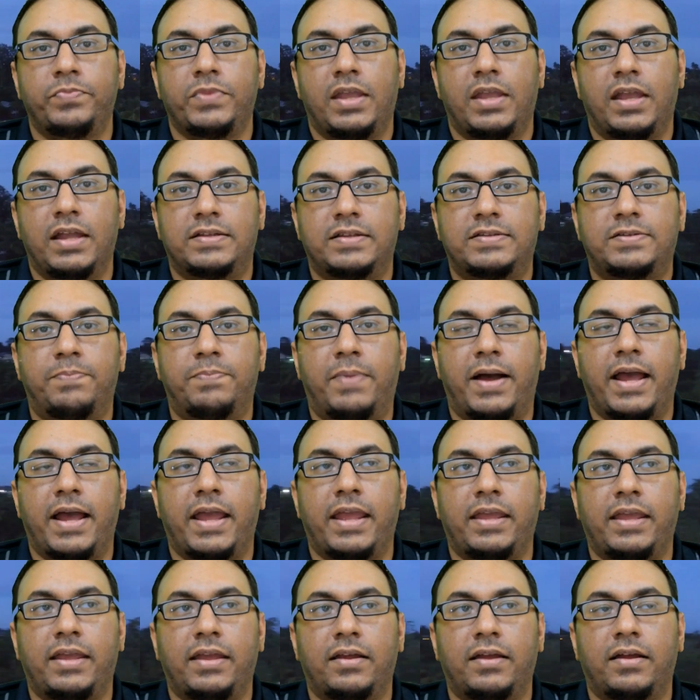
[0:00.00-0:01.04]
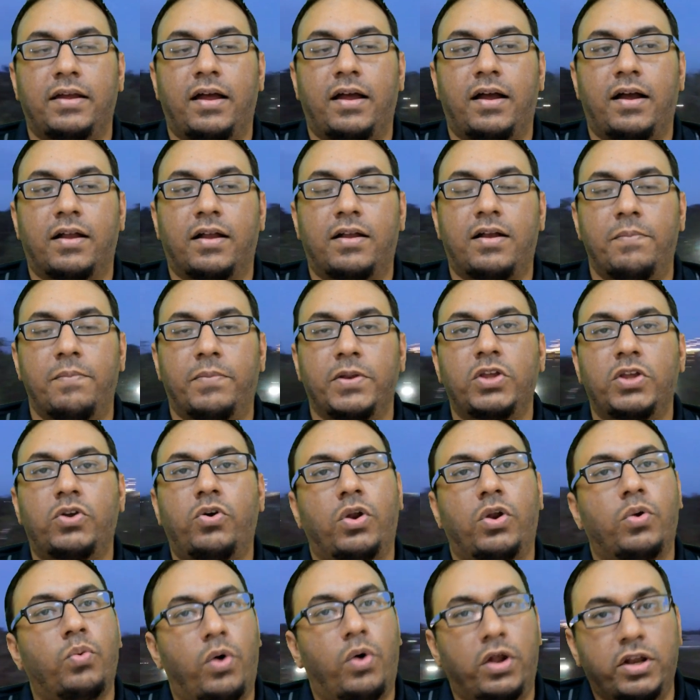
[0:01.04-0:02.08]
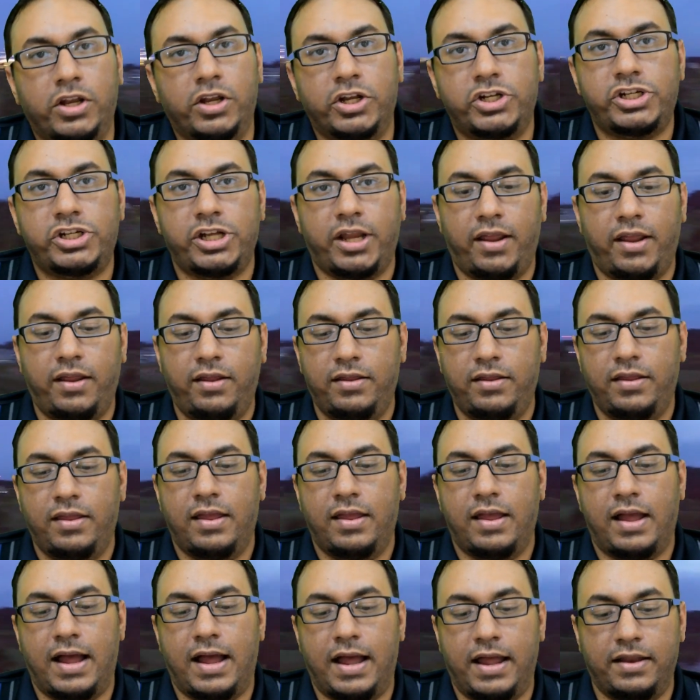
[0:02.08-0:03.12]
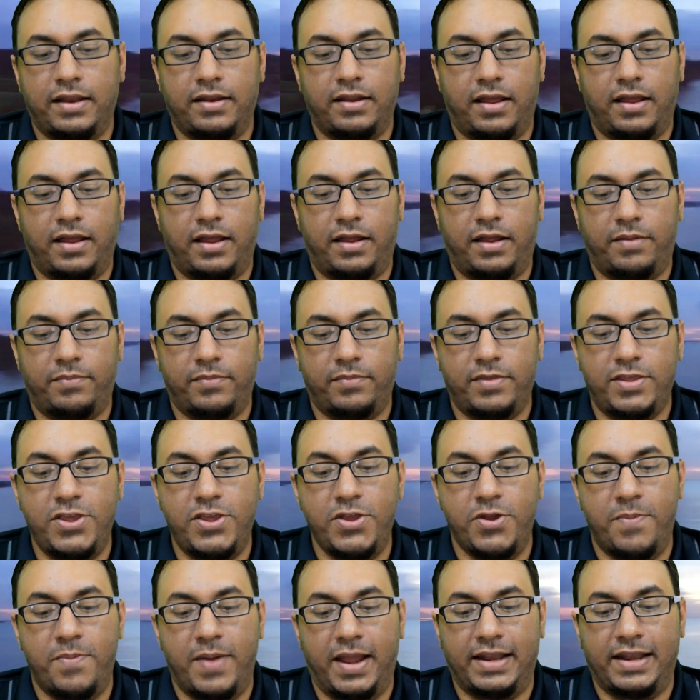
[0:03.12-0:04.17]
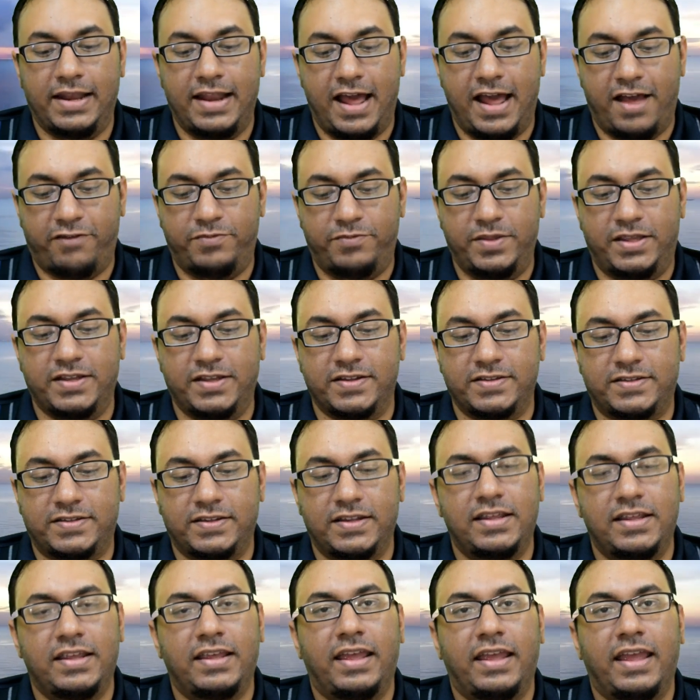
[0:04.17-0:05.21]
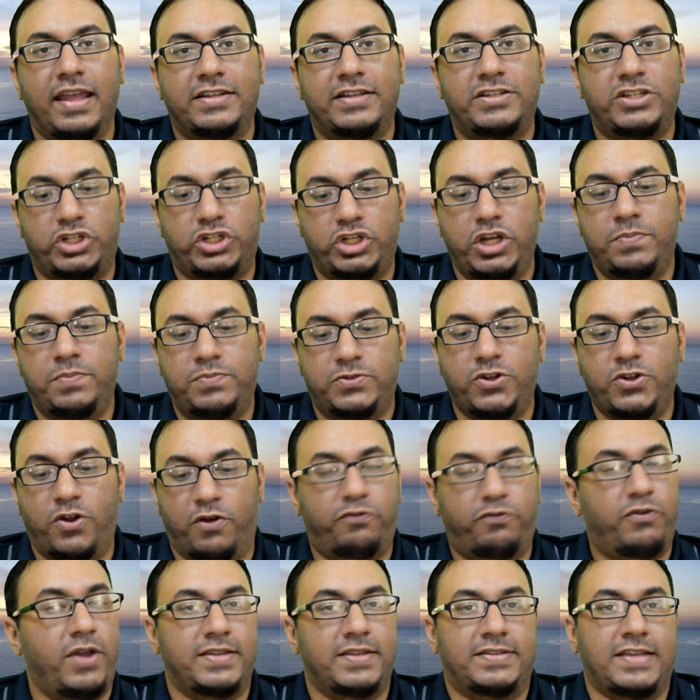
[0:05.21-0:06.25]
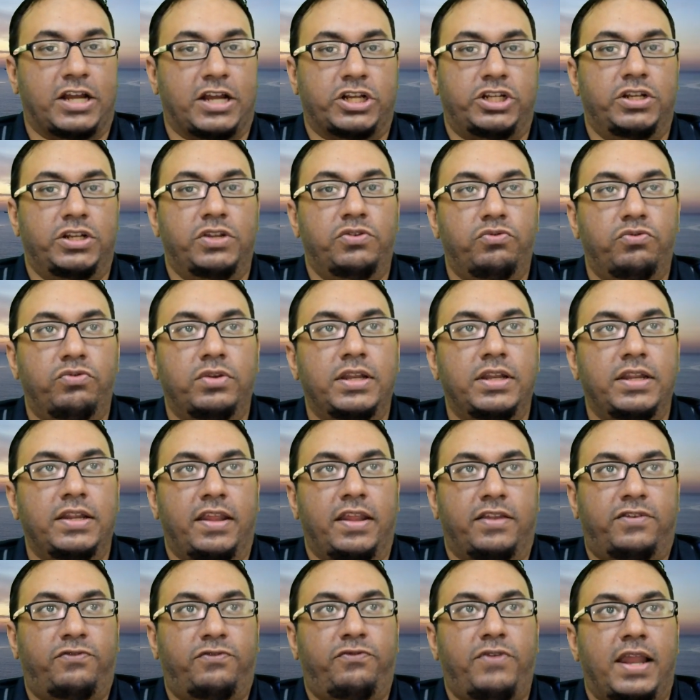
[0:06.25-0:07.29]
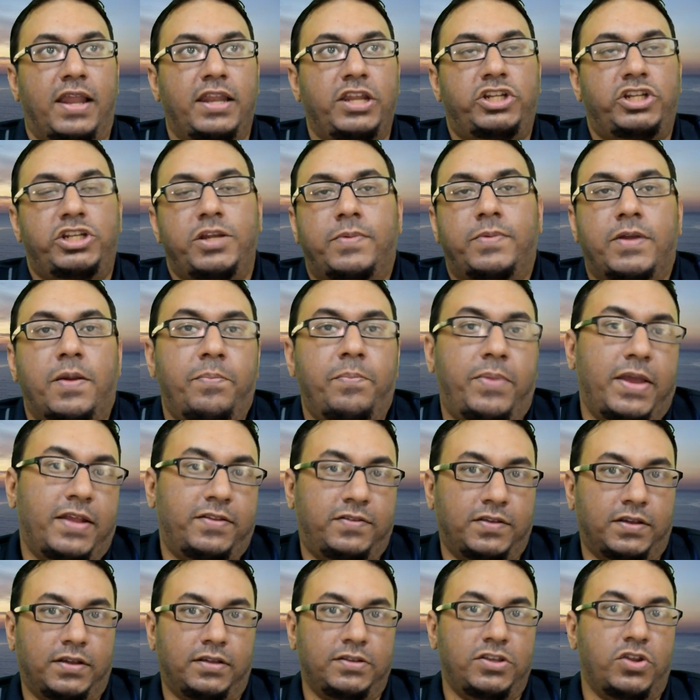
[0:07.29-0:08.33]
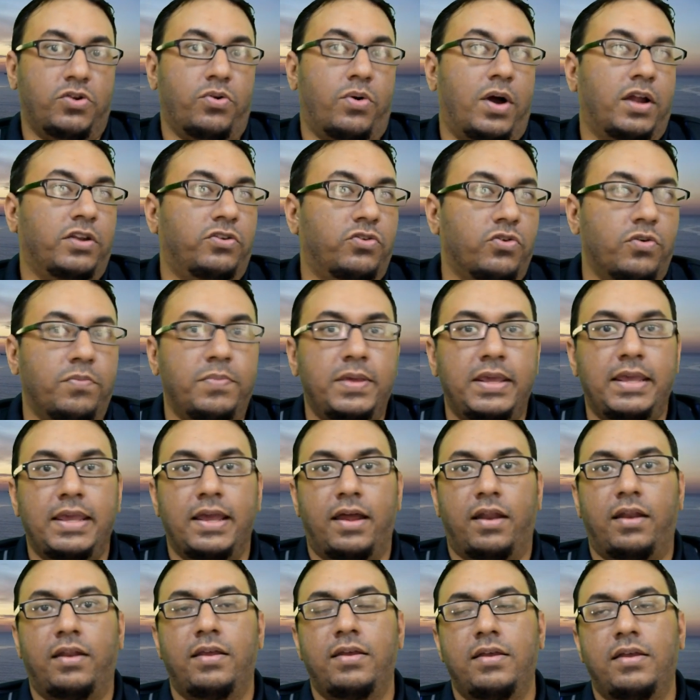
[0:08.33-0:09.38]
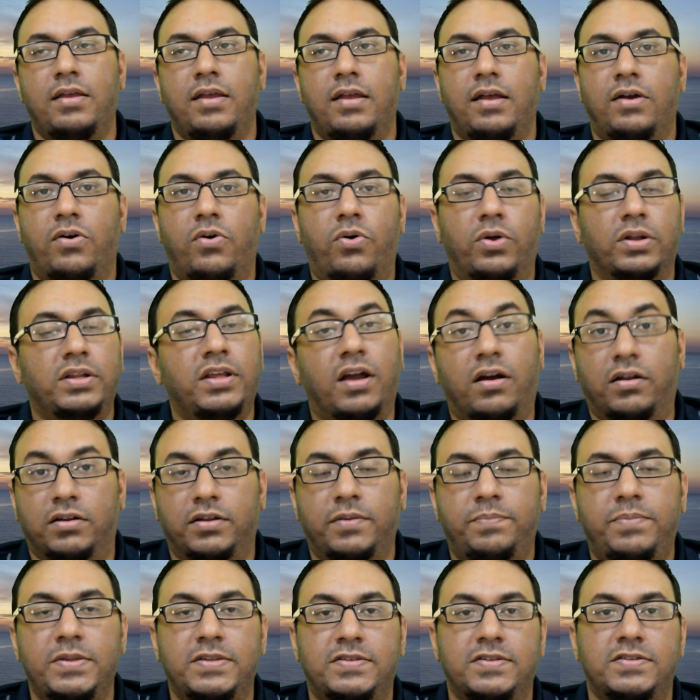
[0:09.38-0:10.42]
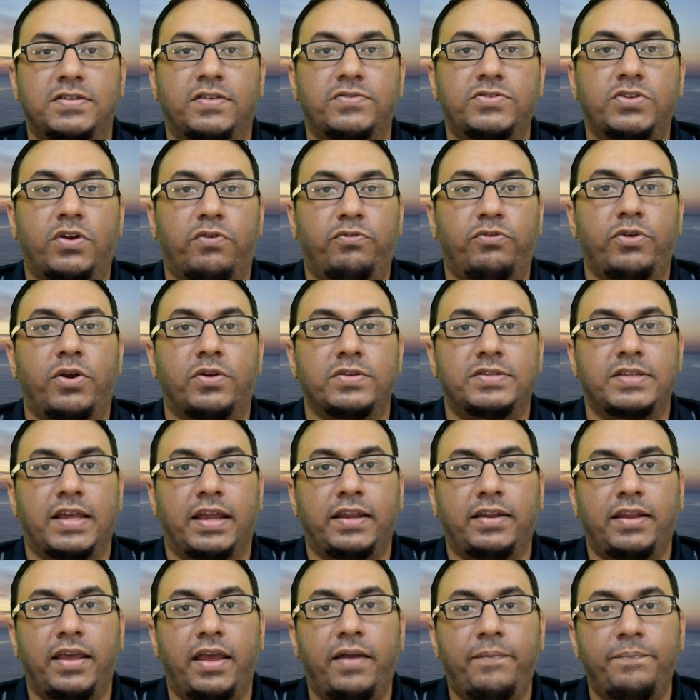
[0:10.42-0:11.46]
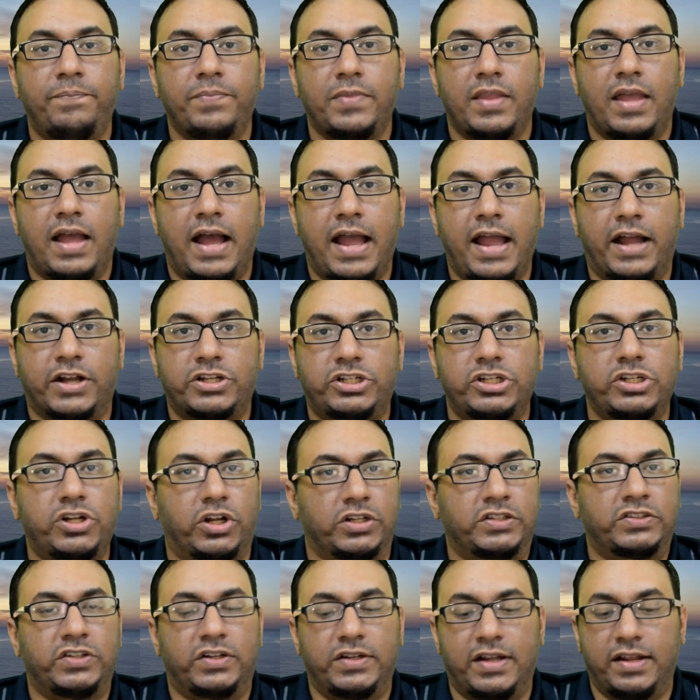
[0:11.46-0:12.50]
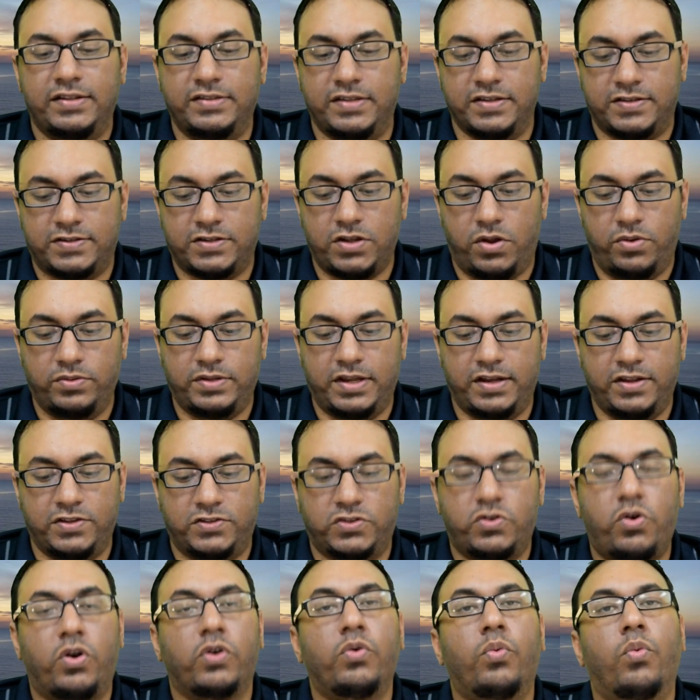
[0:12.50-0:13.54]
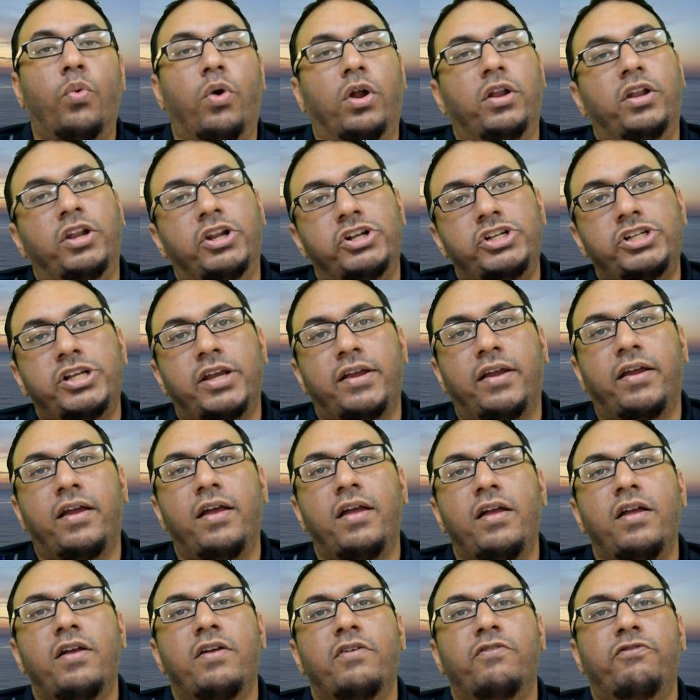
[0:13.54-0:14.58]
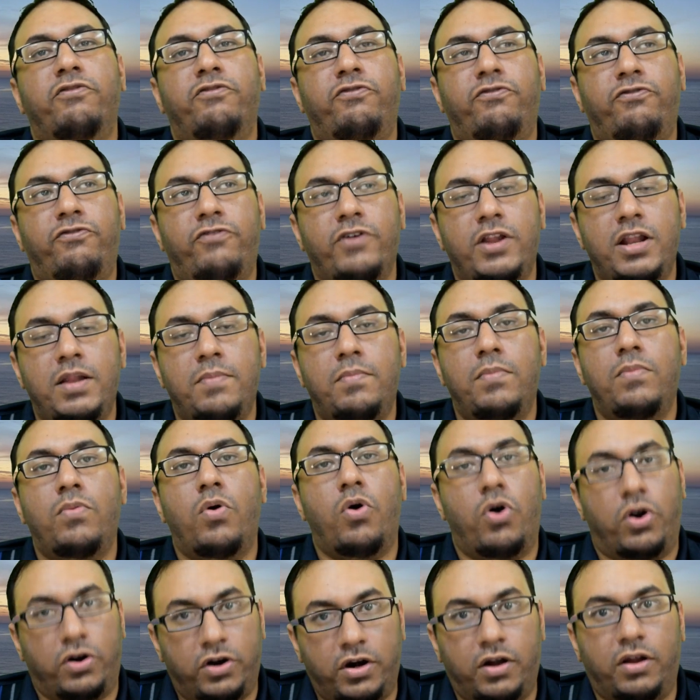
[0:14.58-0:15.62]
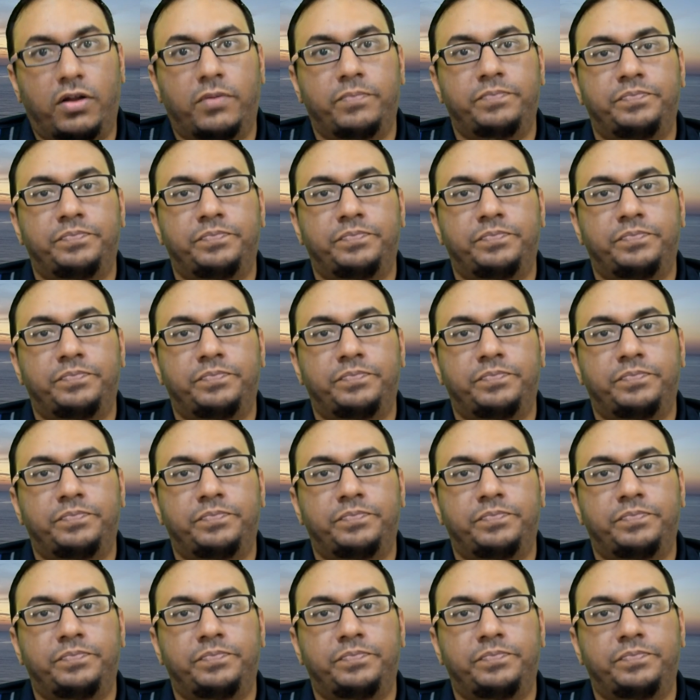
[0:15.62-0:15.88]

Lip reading: It's by a company called Wondershare. And you might laugh because it's cheap software. It's actually really, it's fairly cheap compared to, you know, Adobe and all the other pieces of software outside there. I actually got it on a discount and it's called Wondershare Filmora.